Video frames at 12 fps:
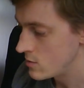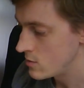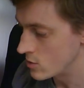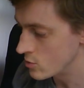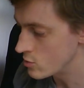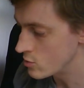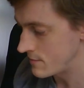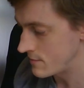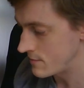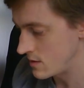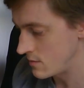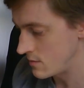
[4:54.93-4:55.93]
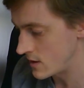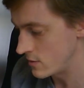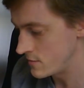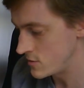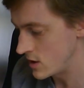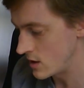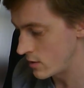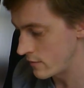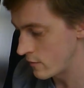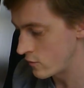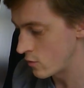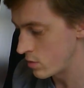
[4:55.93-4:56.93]
will all have the same value of g over
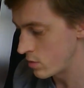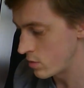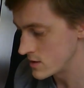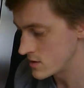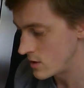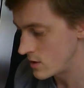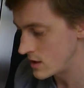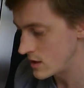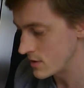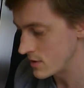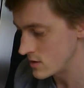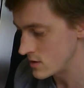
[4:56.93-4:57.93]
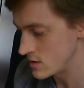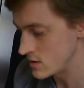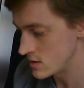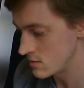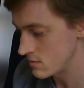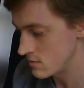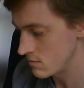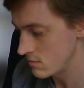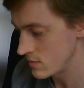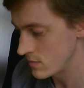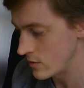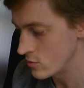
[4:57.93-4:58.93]
4 pi squared because
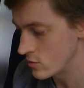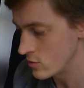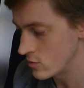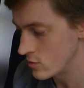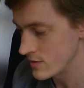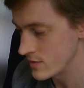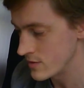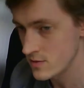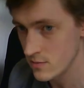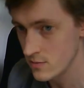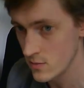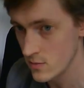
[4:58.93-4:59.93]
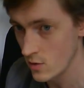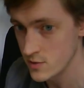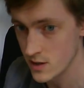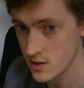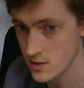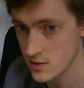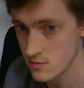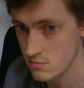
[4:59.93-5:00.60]
they're all going around the object,